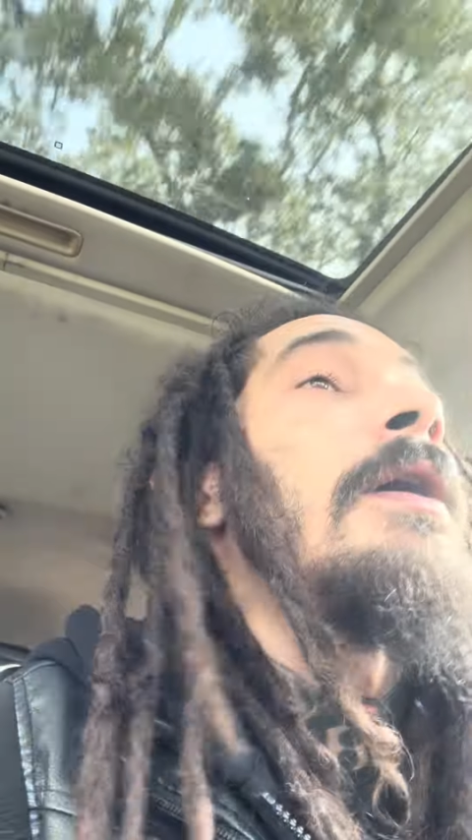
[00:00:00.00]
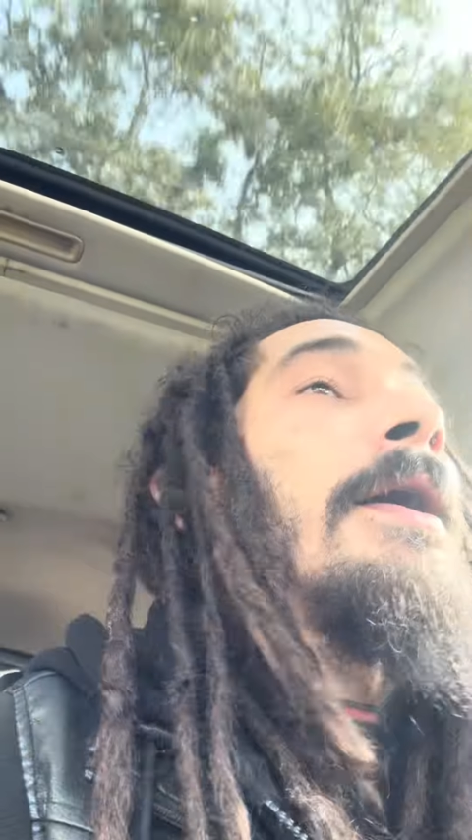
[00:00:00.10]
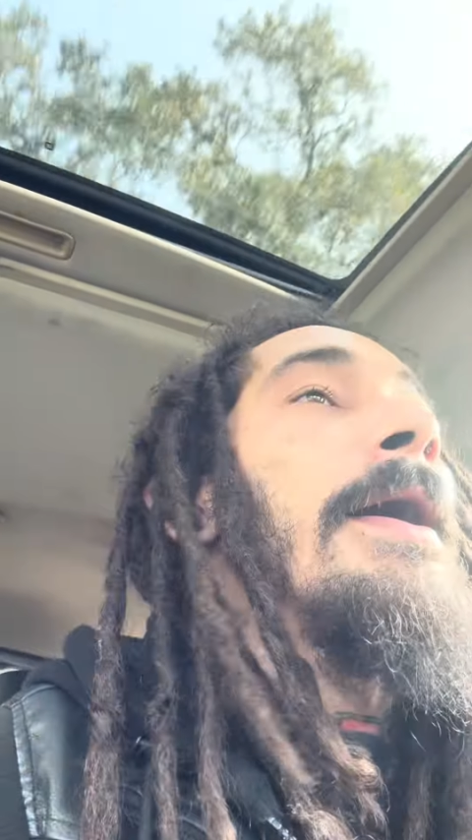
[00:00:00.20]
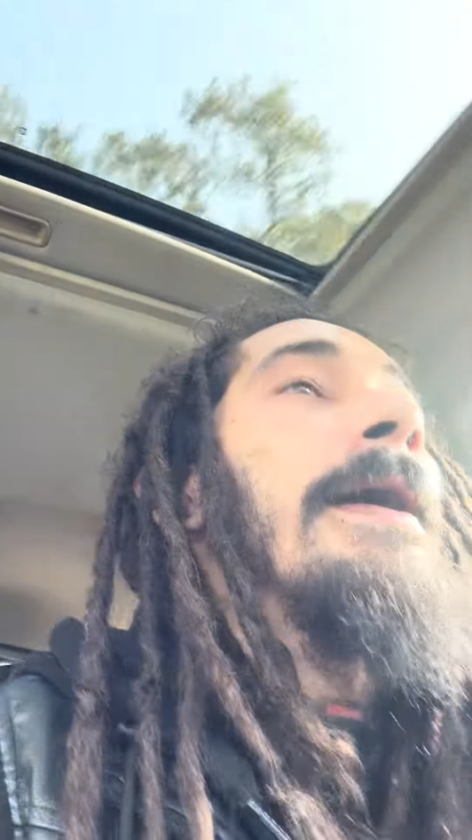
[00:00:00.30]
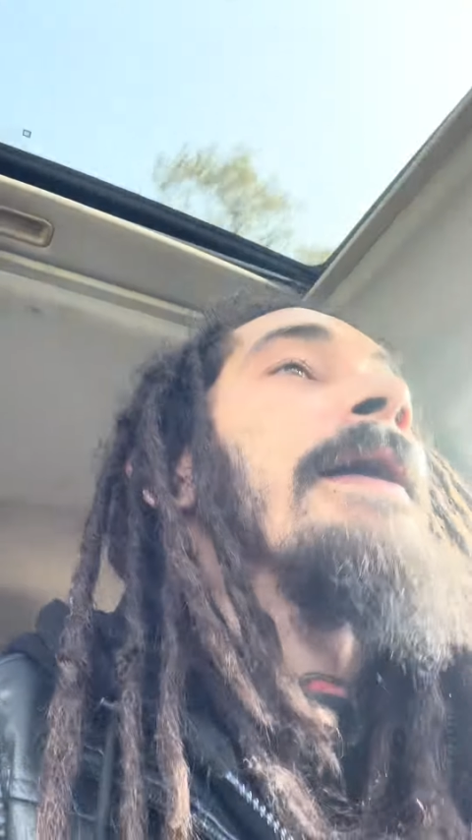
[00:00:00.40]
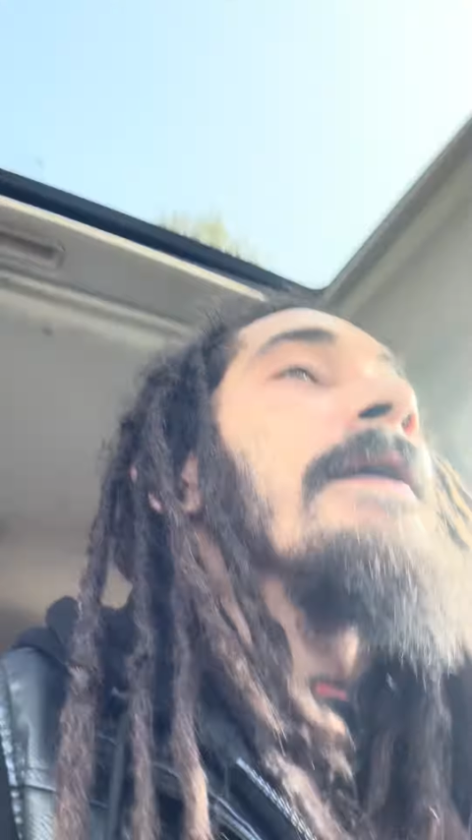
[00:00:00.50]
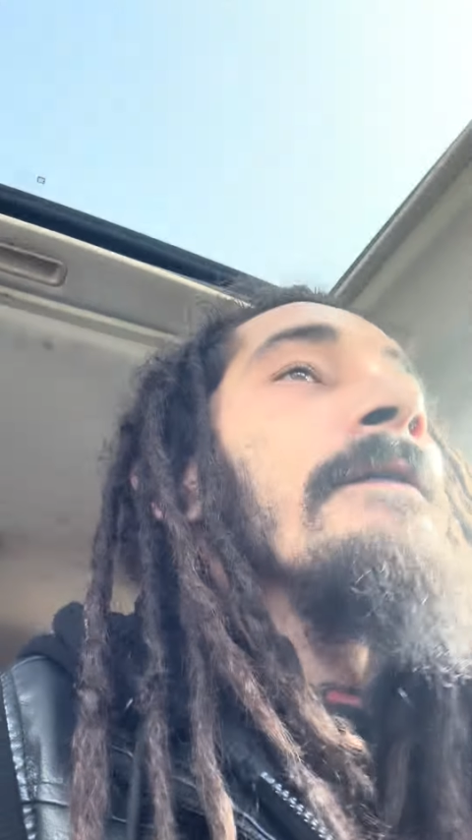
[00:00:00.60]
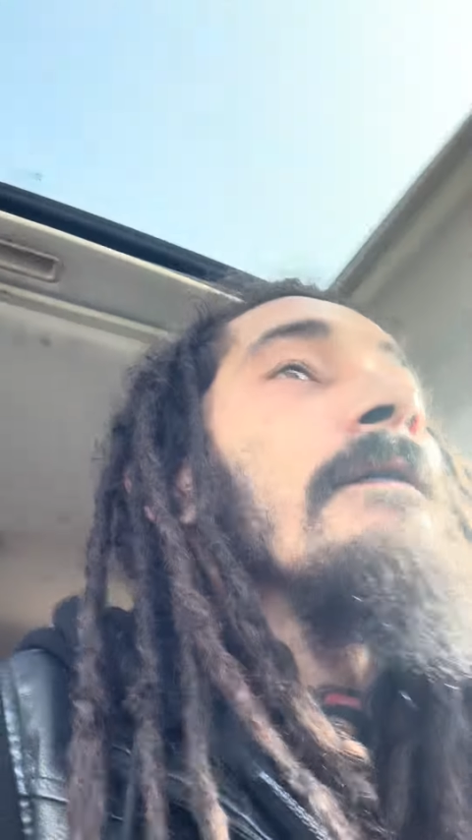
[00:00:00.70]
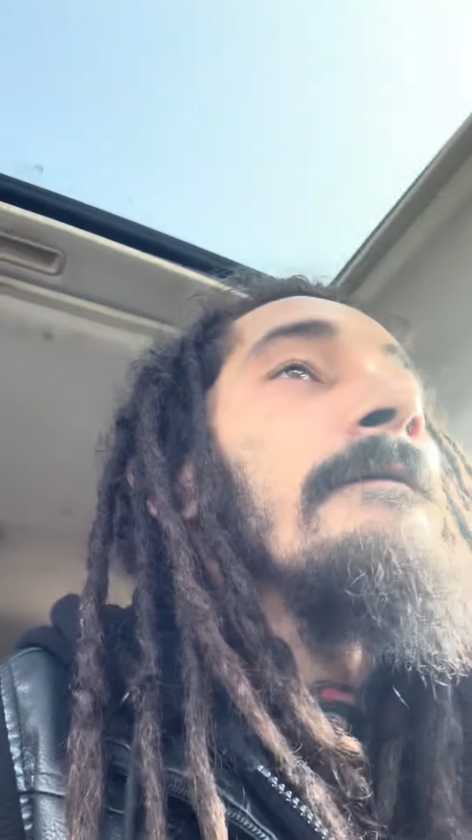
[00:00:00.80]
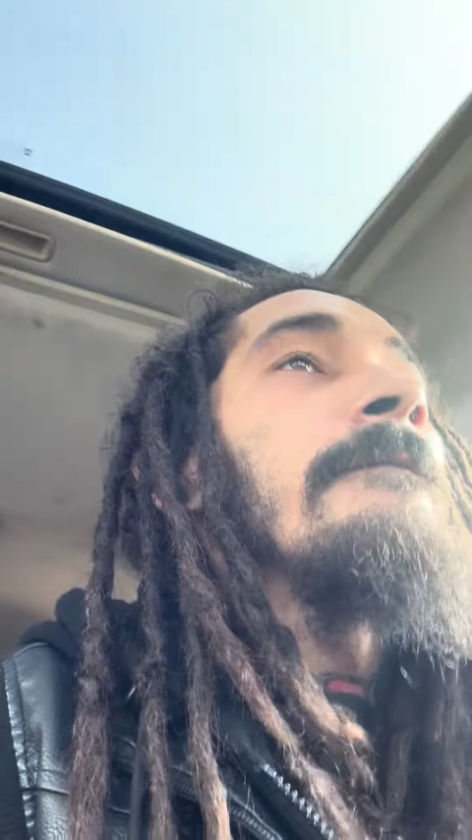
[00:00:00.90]
I
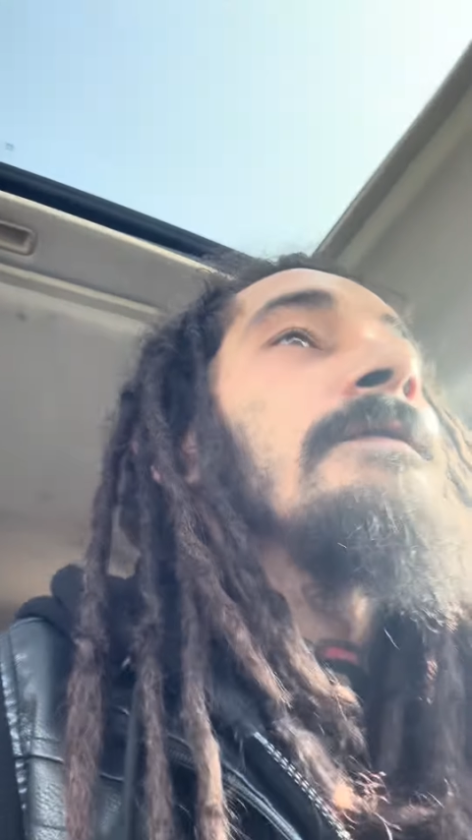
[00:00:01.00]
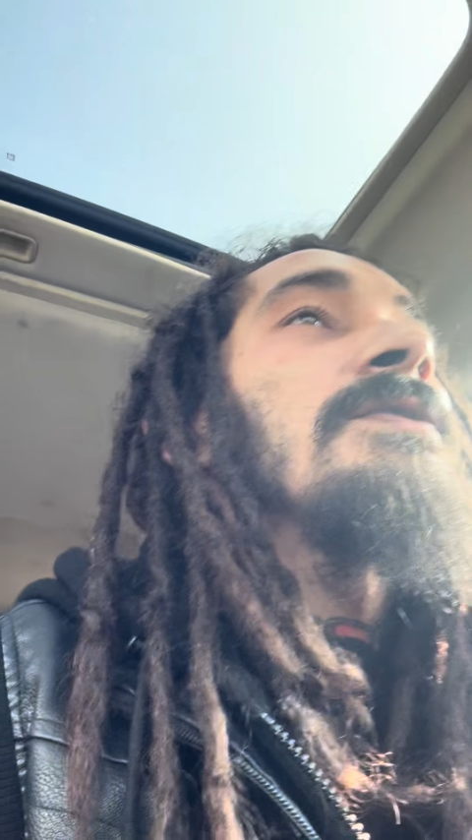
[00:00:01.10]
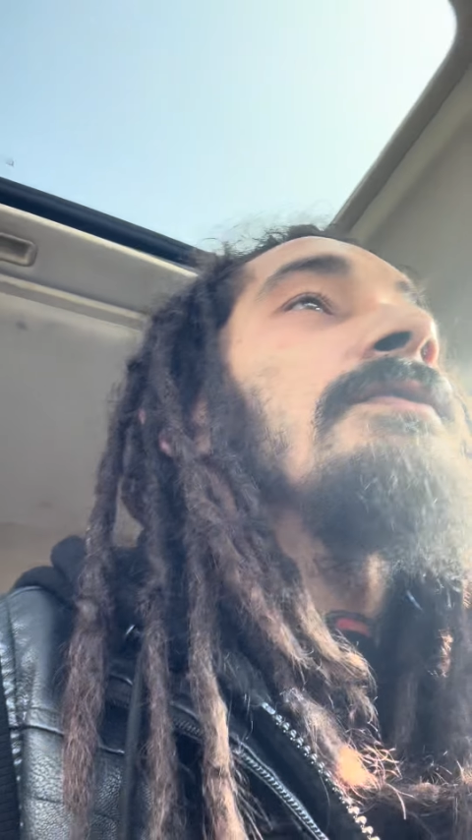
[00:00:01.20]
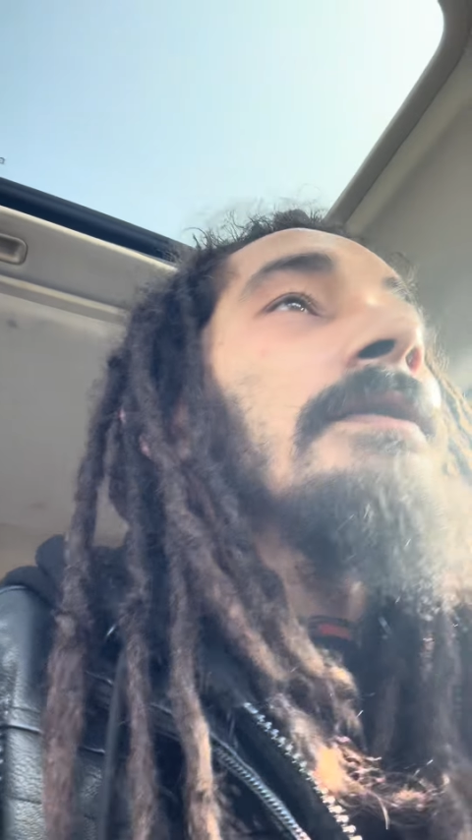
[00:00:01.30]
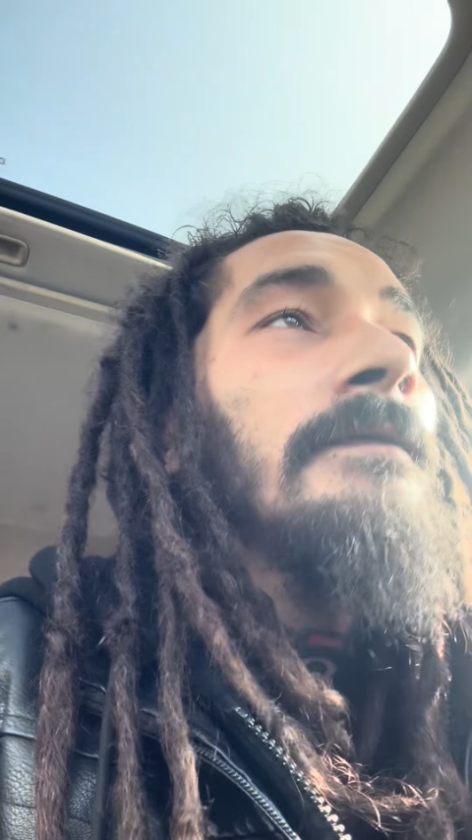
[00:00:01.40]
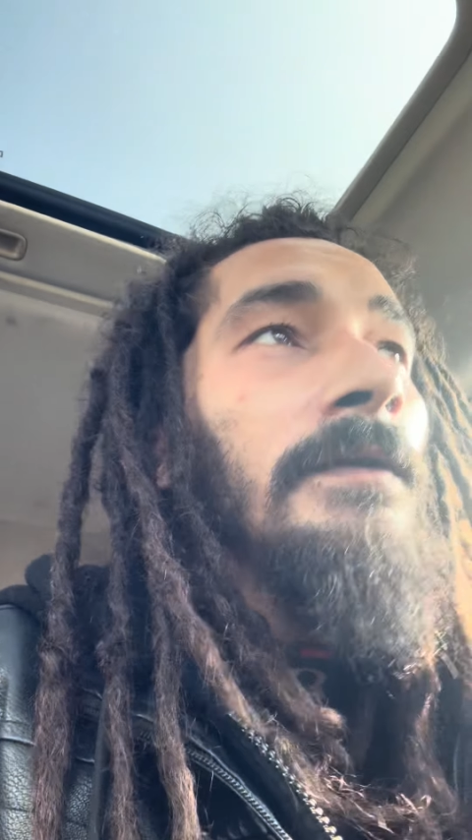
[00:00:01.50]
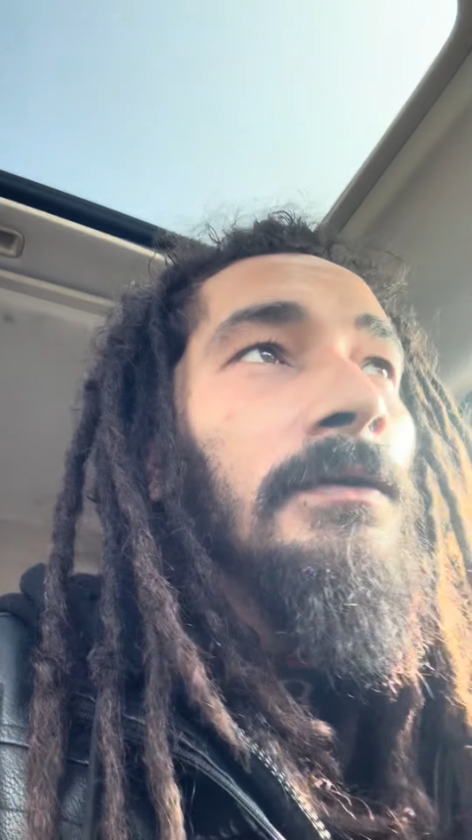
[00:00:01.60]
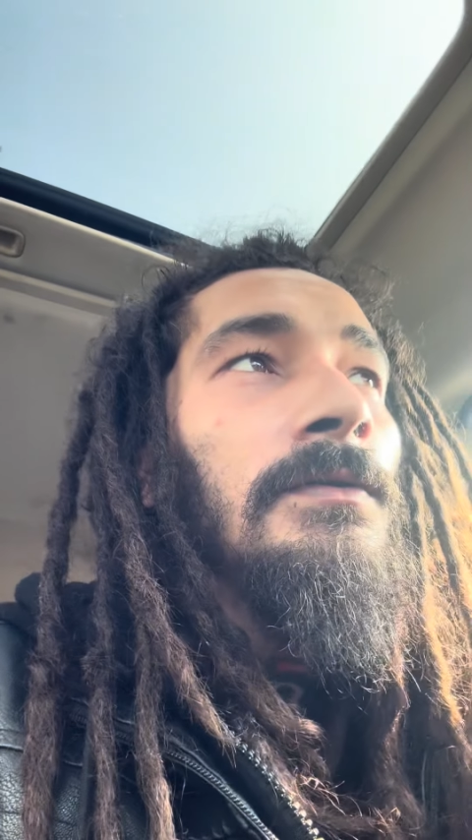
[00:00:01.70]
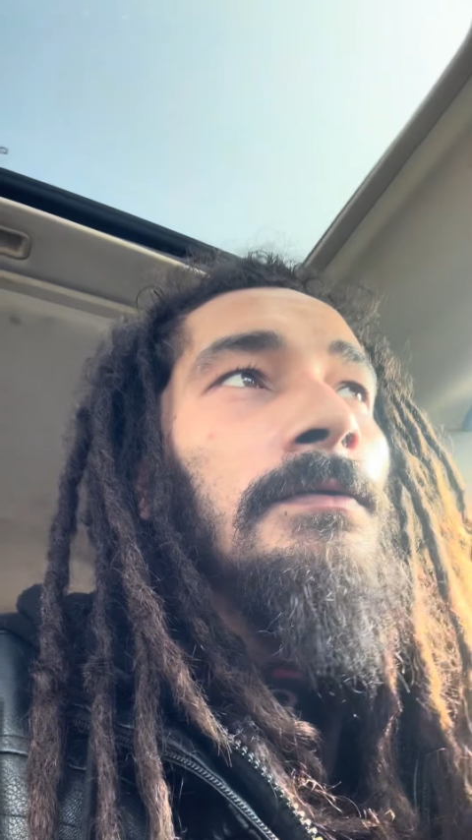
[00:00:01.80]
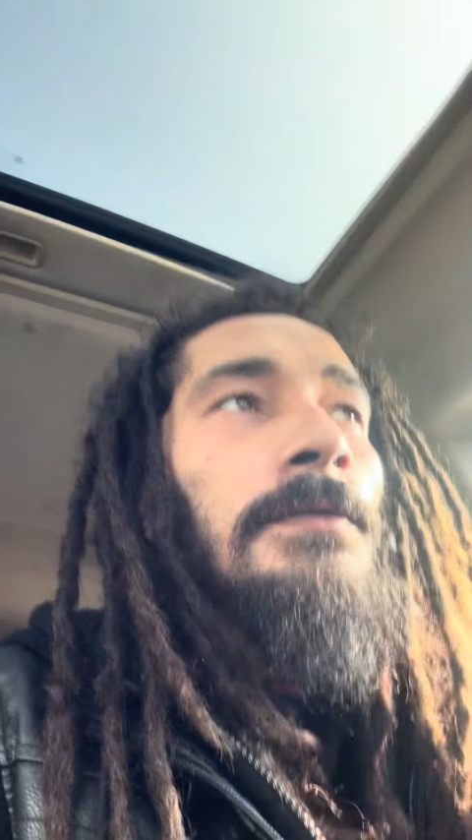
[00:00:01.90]
have two other
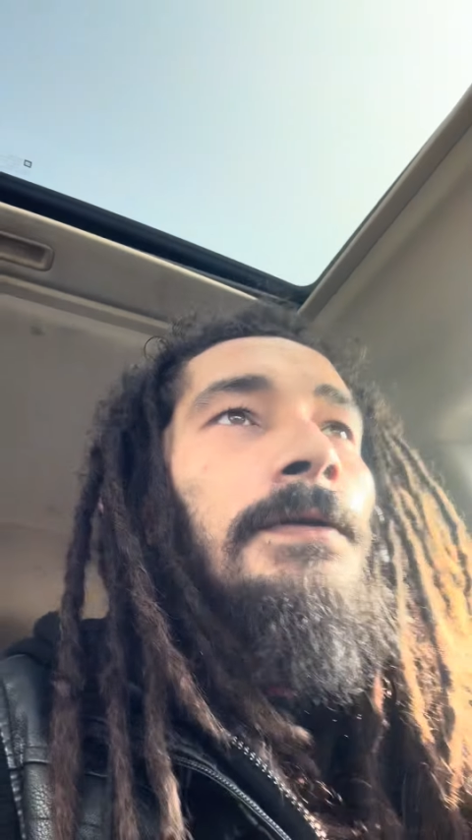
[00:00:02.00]
vehicles.